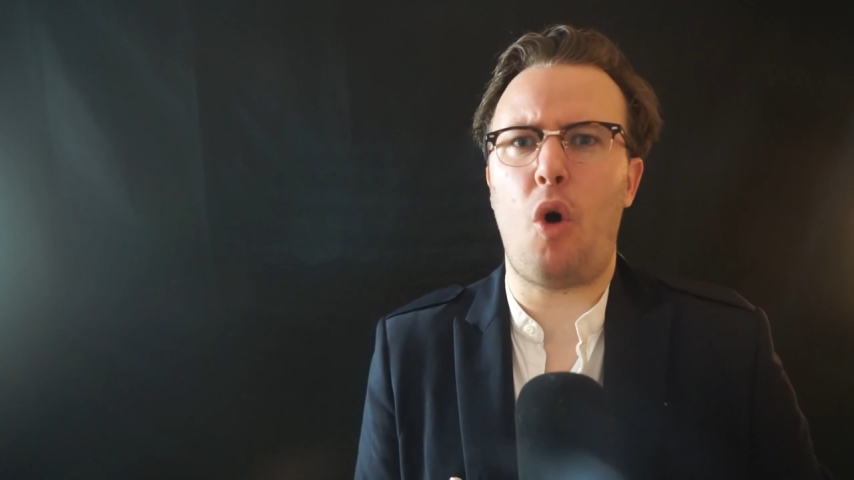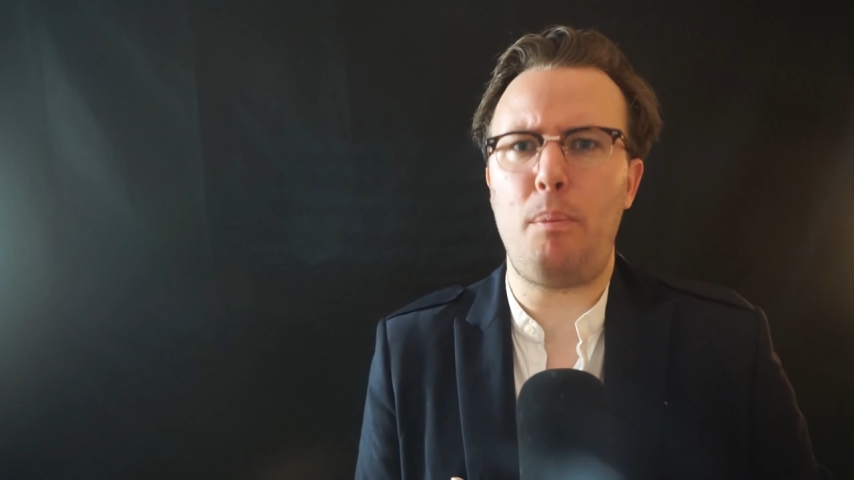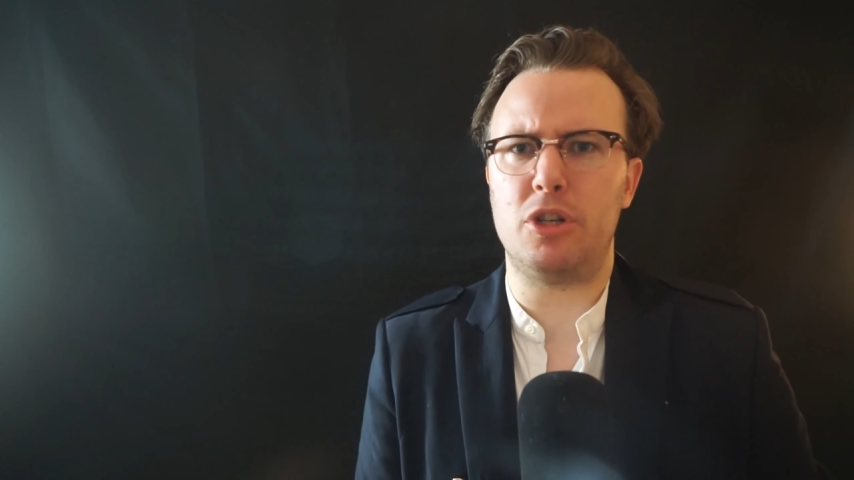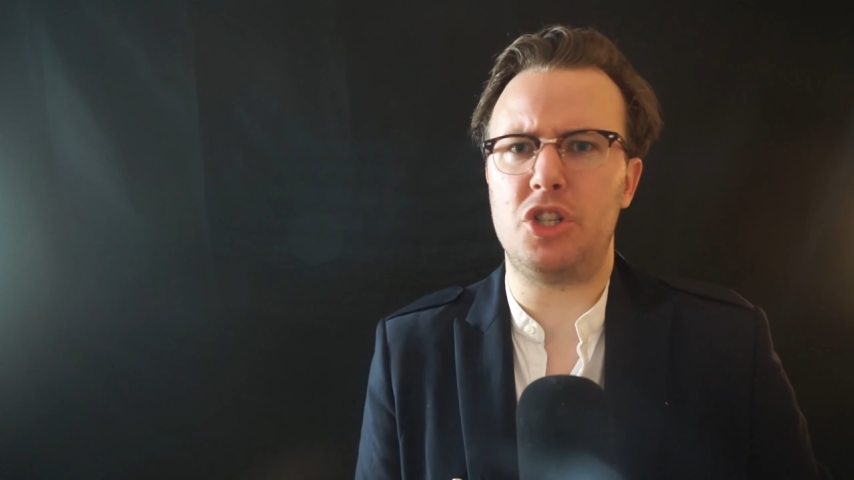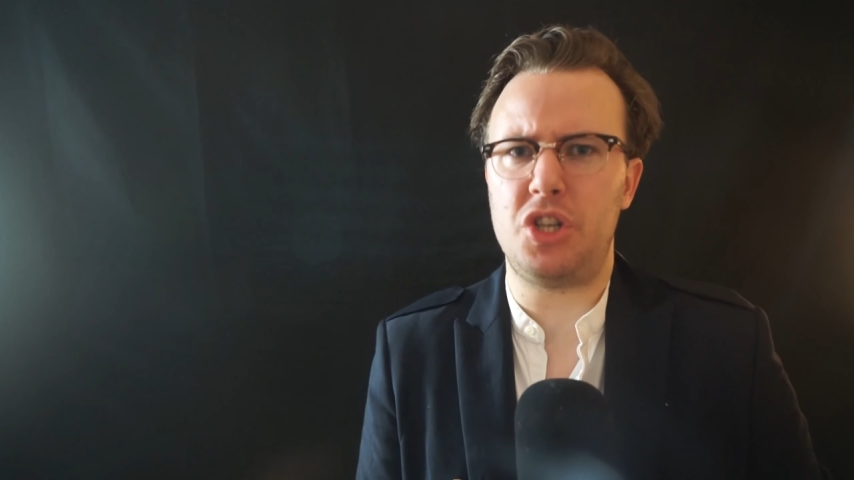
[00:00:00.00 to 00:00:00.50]

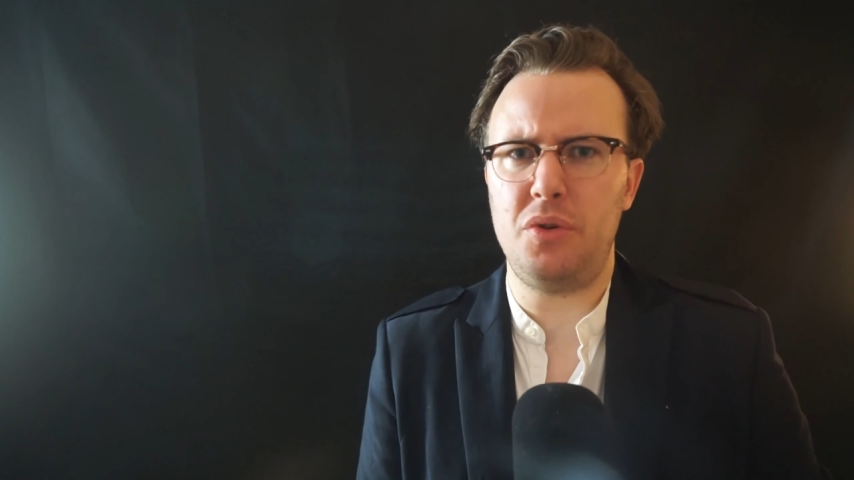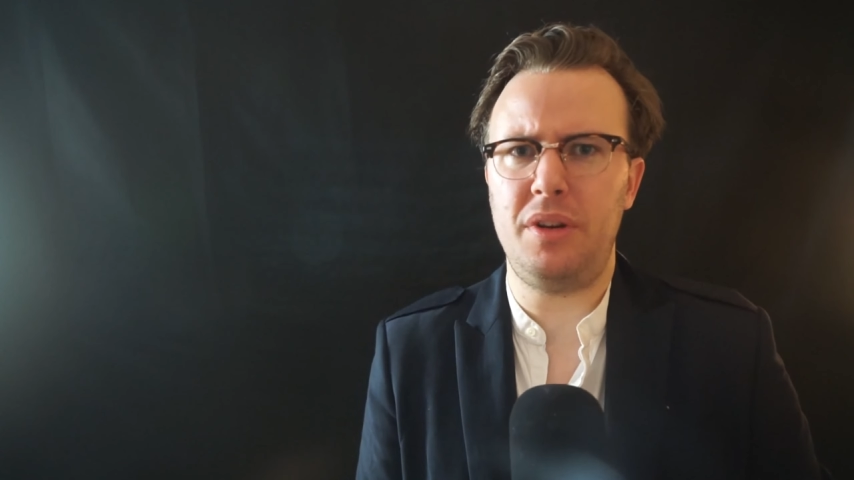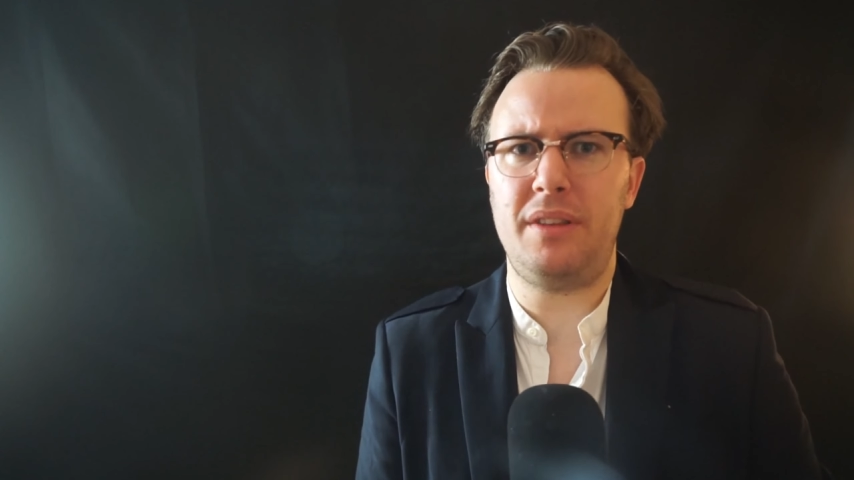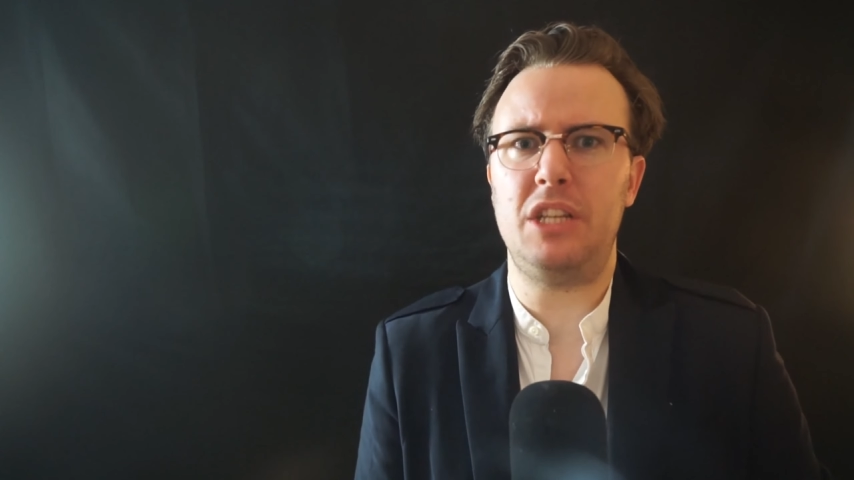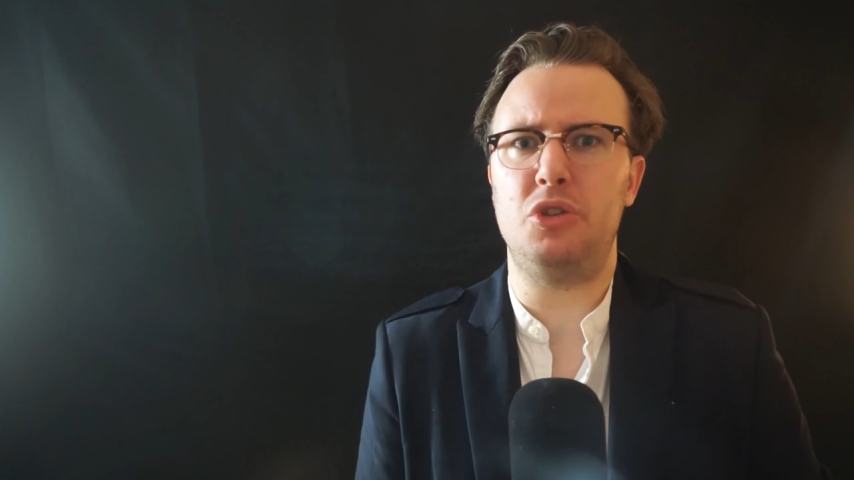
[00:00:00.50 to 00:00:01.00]

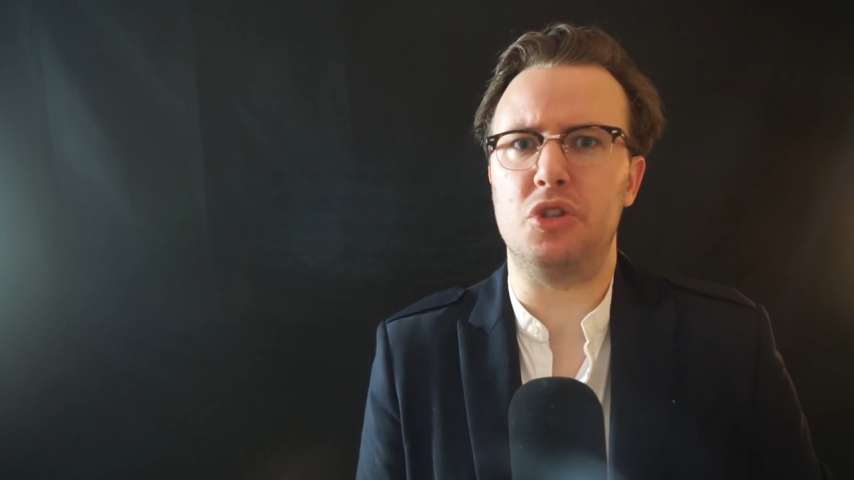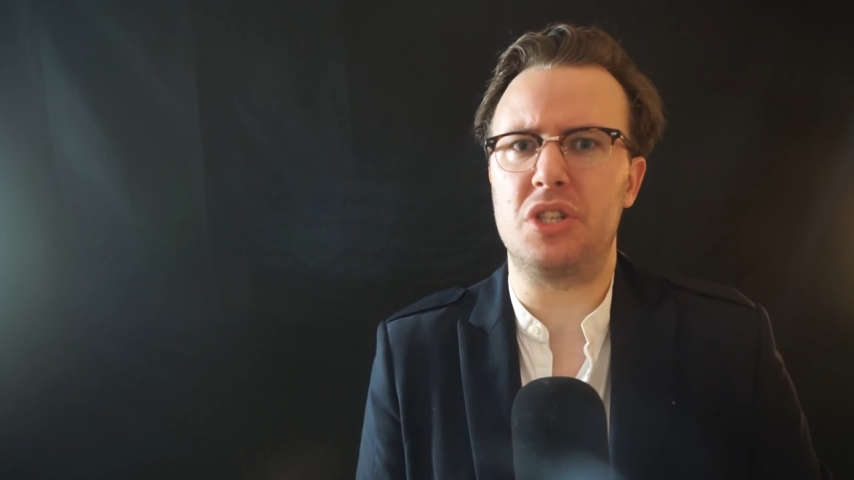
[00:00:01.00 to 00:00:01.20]
opportunity to